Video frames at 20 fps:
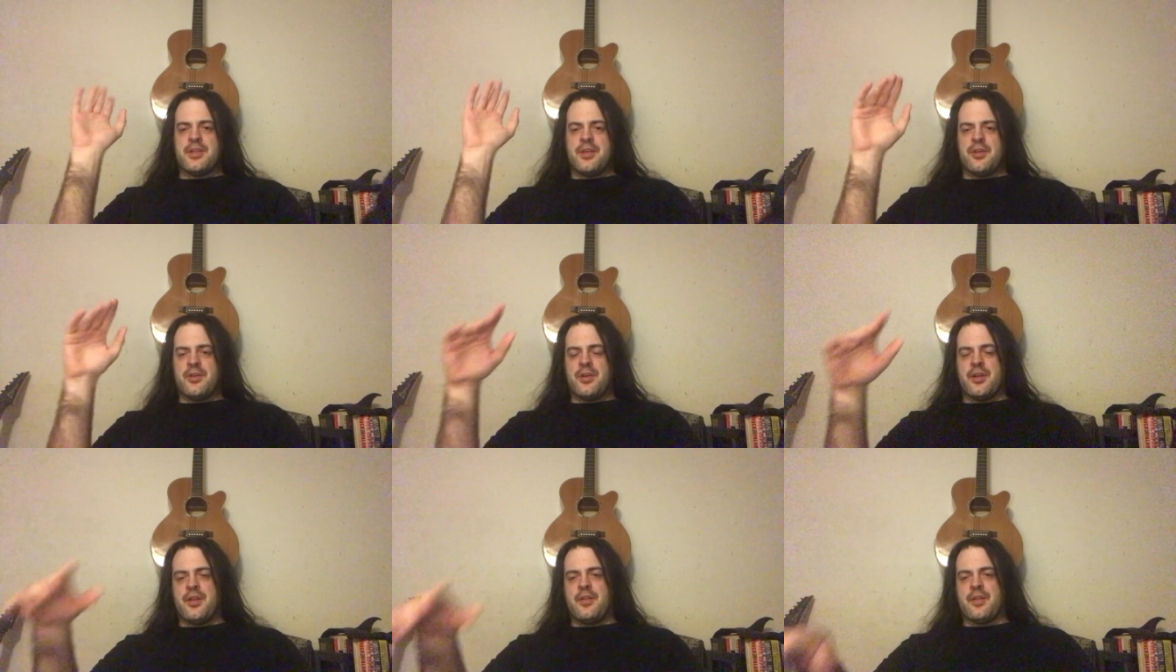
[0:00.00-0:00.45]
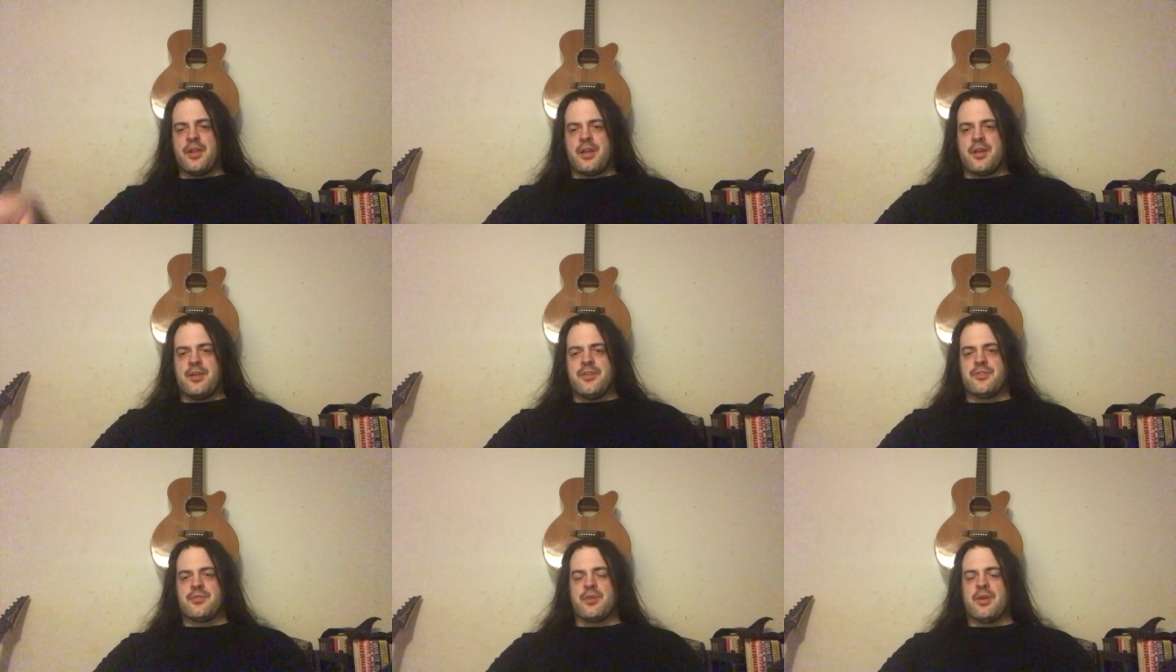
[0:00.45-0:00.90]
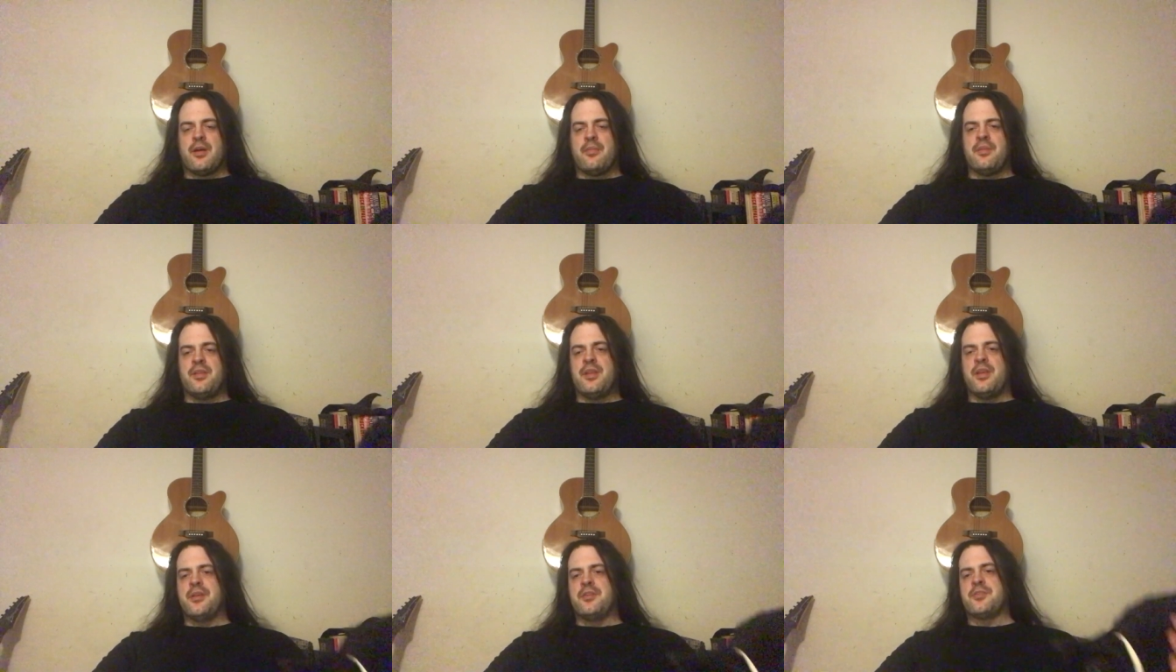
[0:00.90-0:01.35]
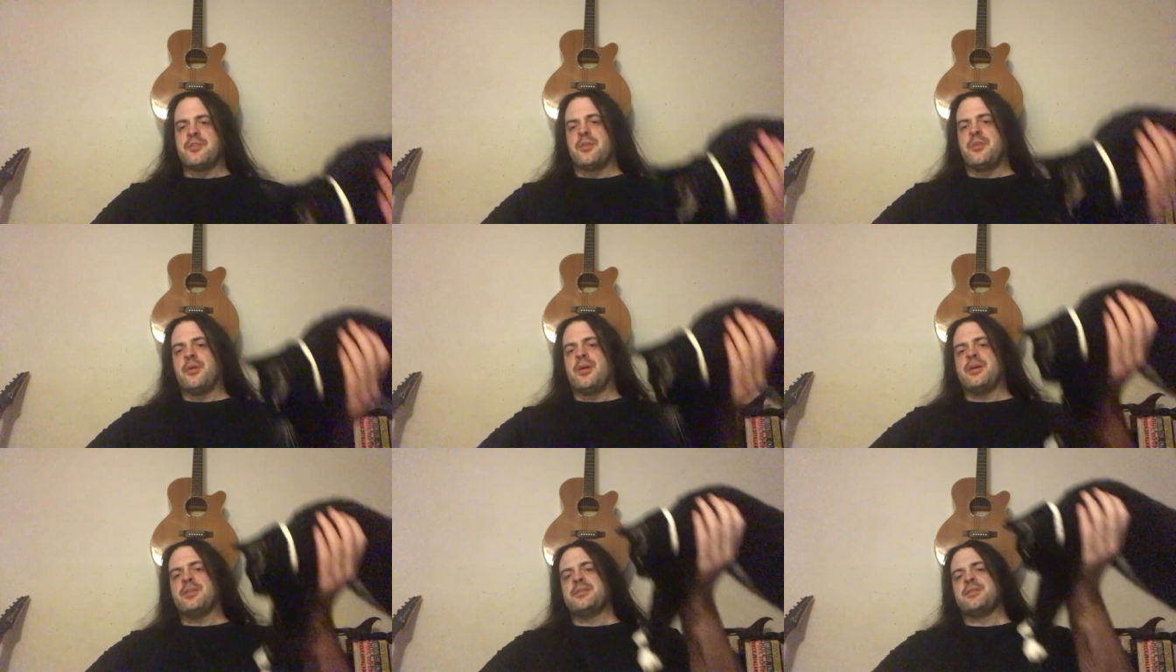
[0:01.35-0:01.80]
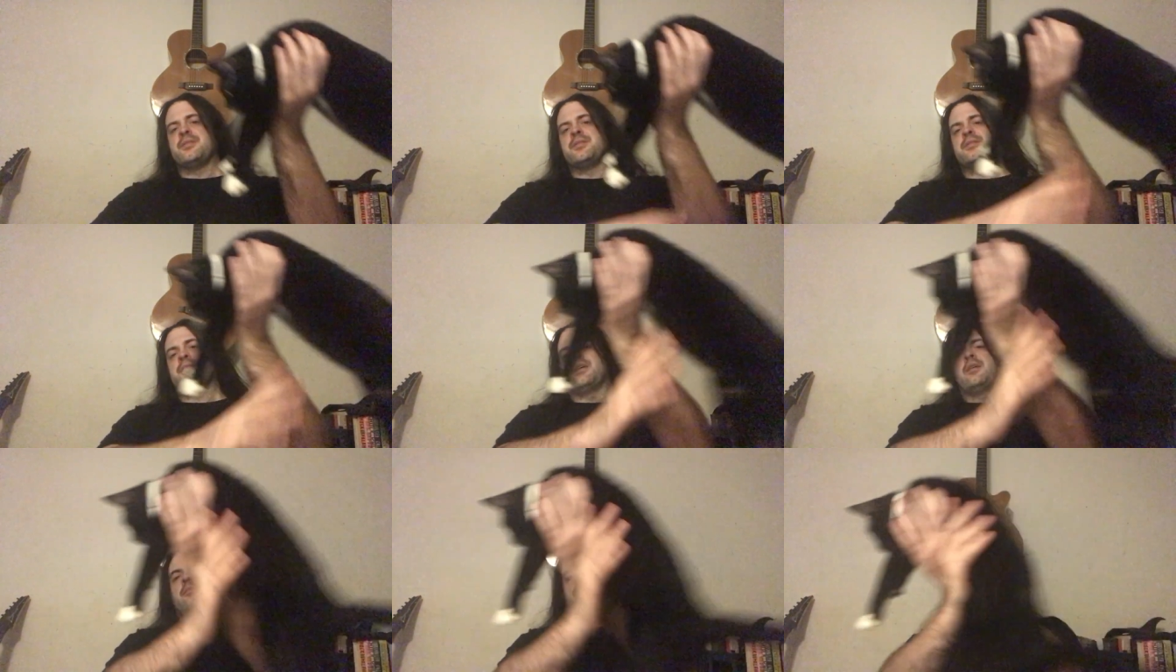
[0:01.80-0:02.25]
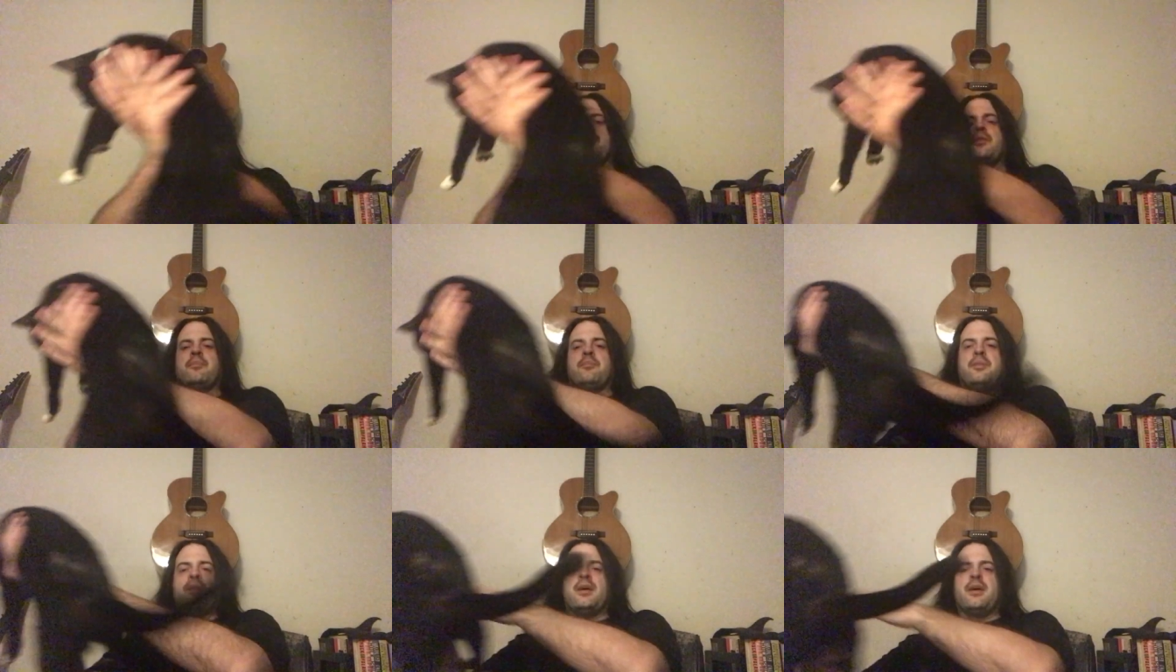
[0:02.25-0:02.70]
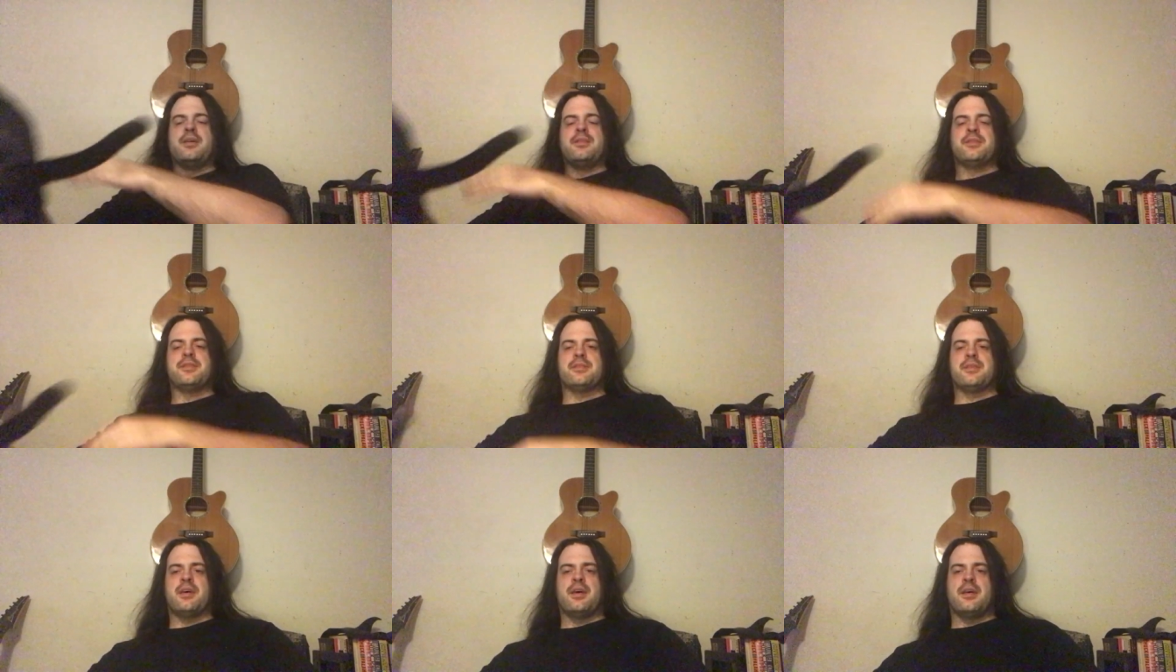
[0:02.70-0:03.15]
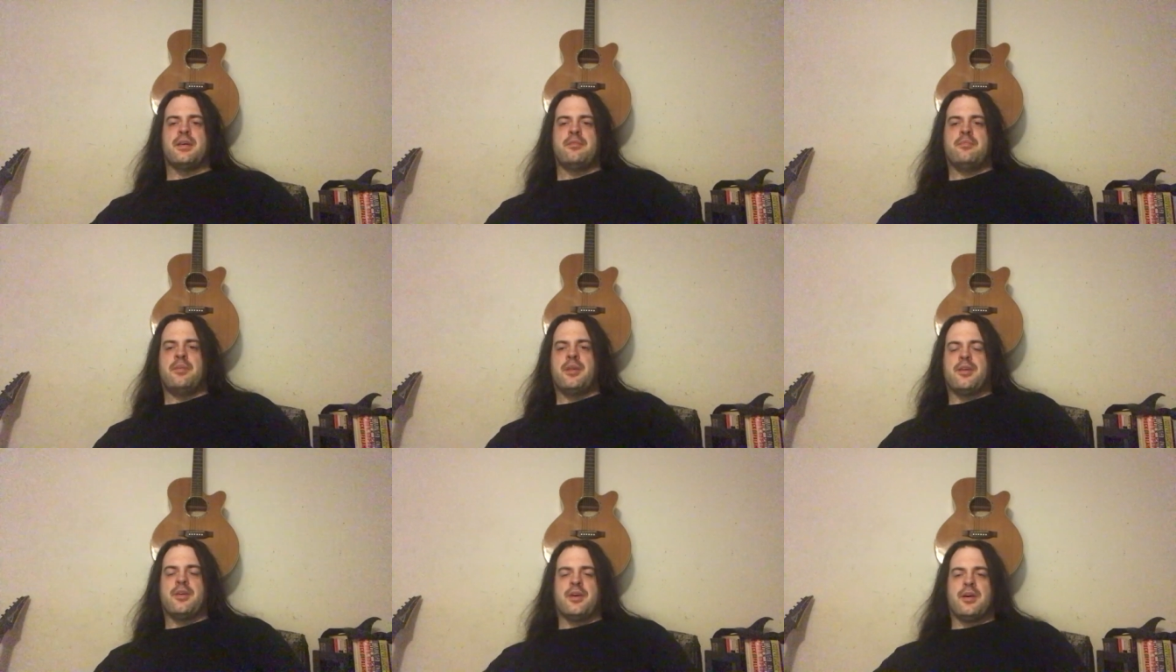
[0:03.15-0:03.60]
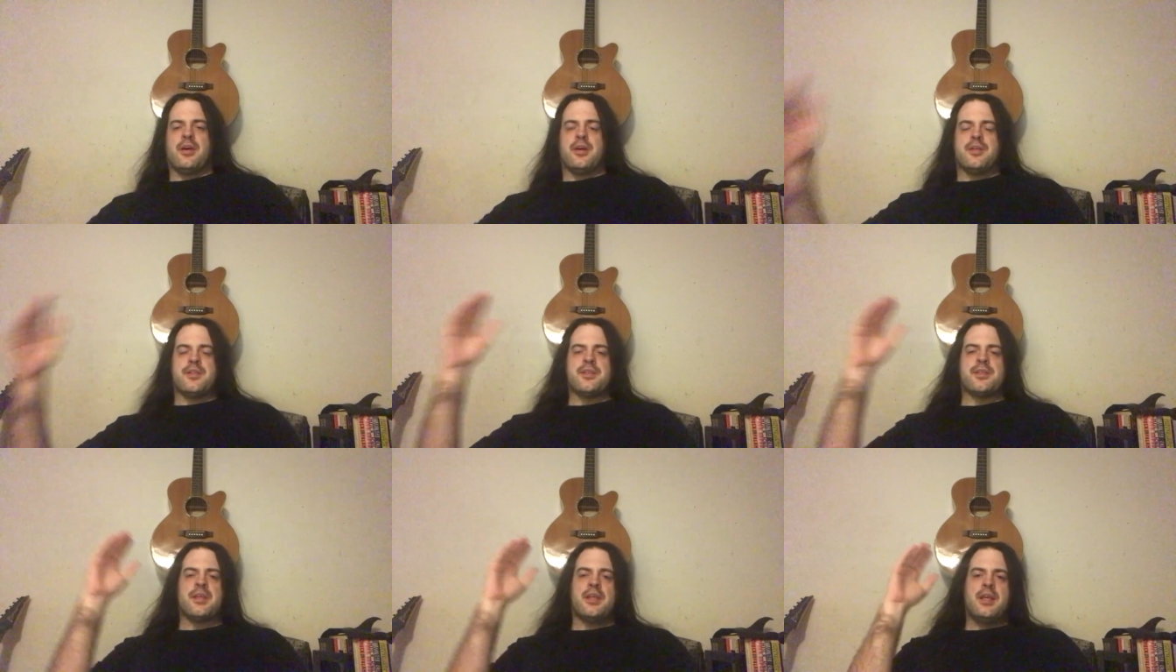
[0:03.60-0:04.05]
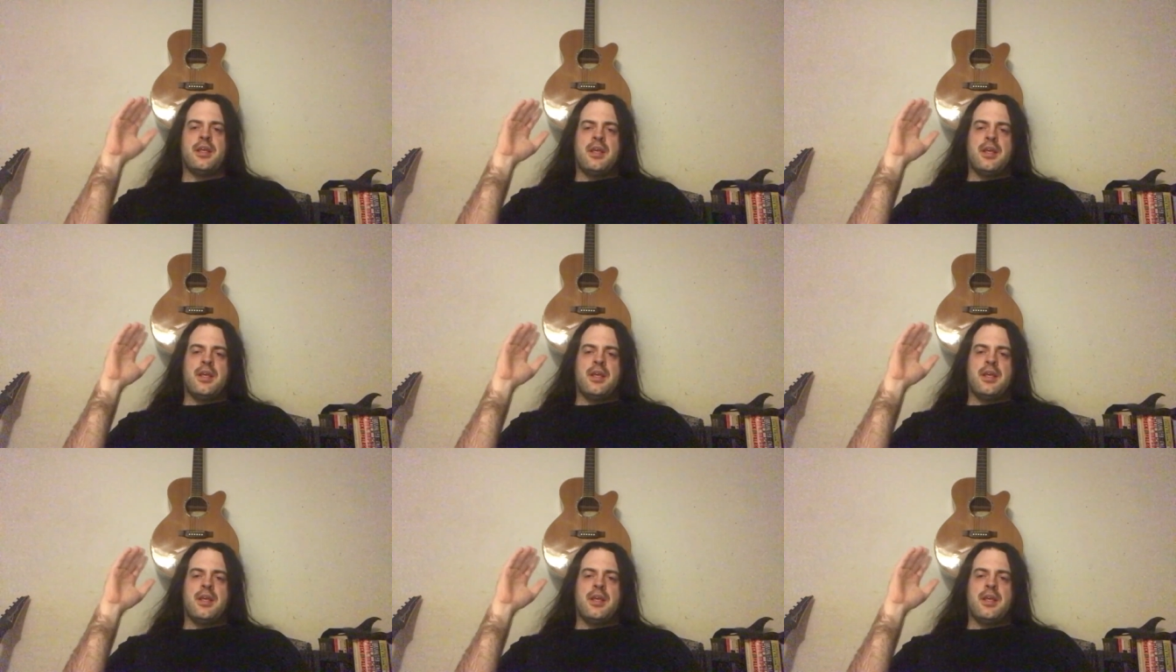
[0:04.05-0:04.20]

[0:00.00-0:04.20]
hear anything else Robin DiAngelo has to say about the blind side because